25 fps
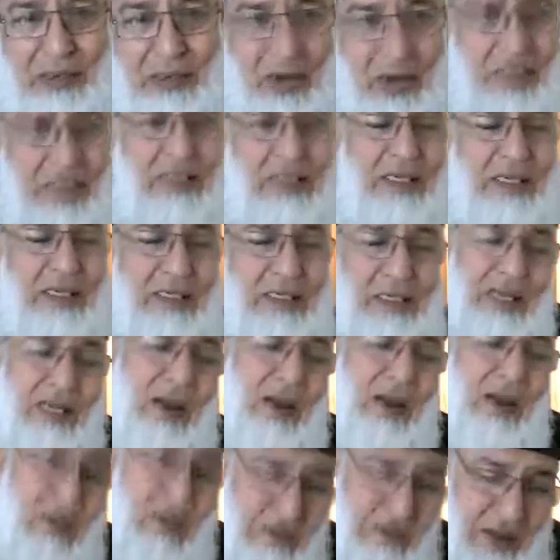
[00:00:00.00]
What
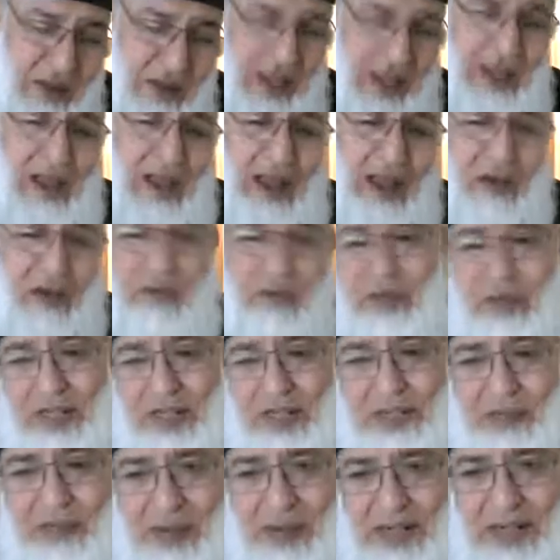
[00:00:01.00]
concern we have
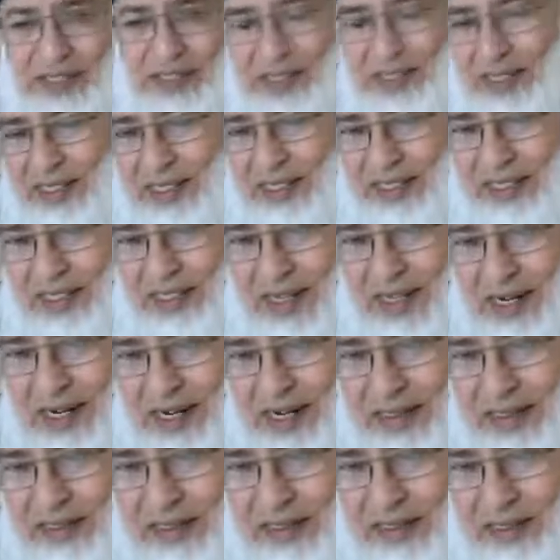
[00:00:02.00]
with the Factories
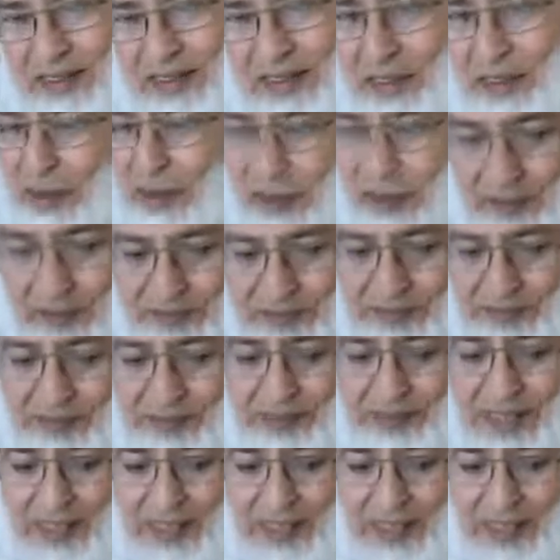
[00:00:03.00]
Act? No.